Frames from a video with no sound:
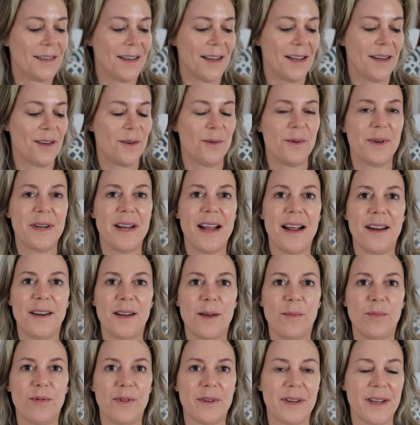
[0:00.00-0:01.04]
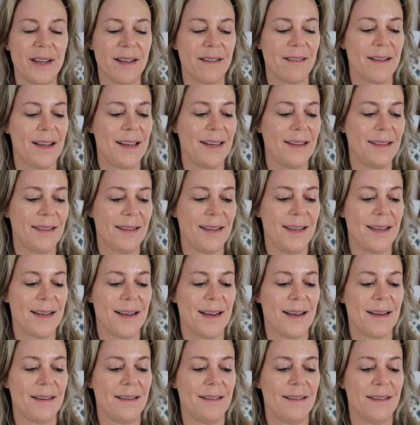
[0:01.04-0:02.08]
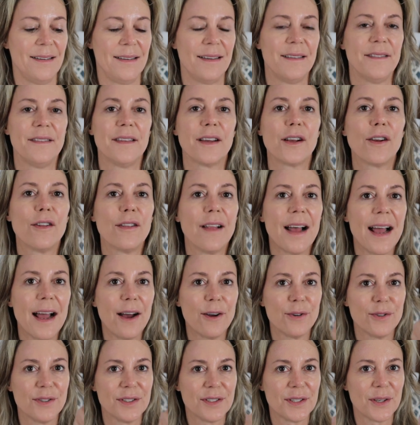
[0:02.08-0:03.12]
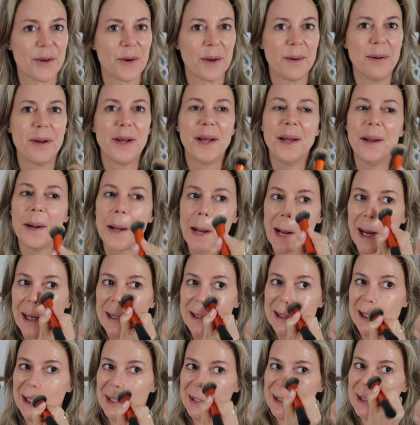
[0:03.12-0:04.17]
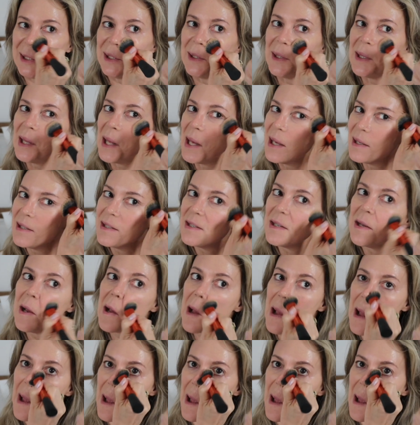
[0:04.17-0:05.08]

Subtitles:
I don't want to end up looking like the clown, so I'm gonna just do this.